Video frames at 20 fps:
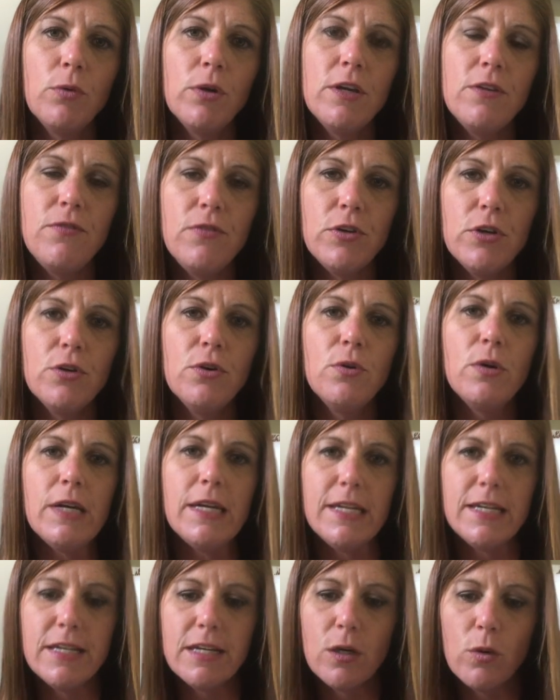review
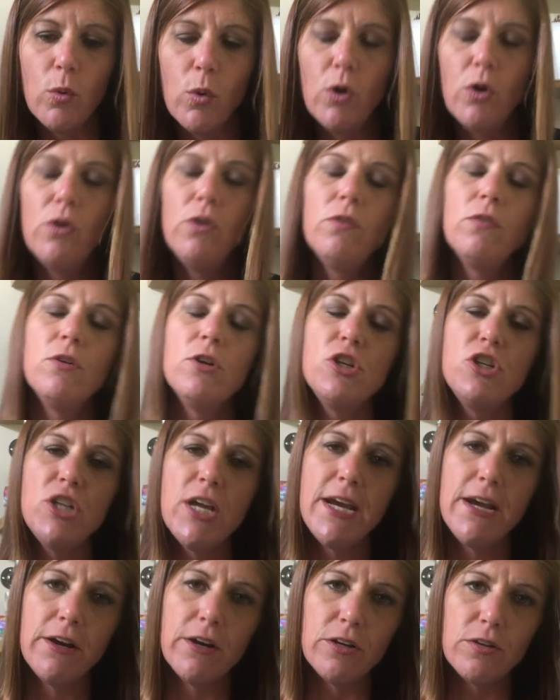equal
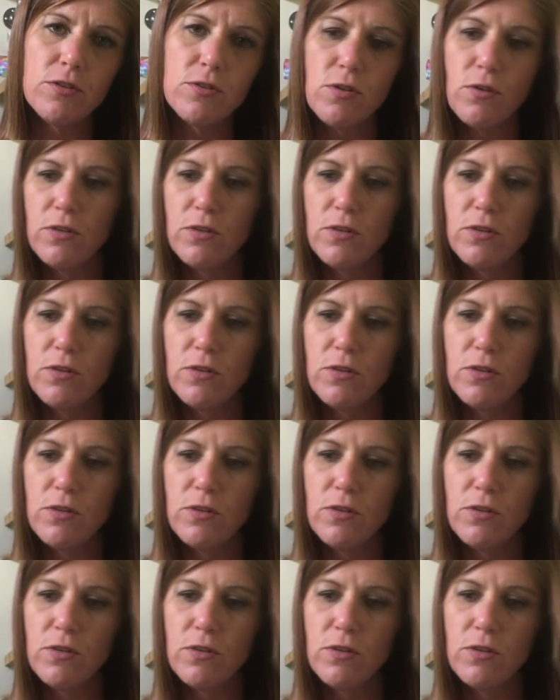shares.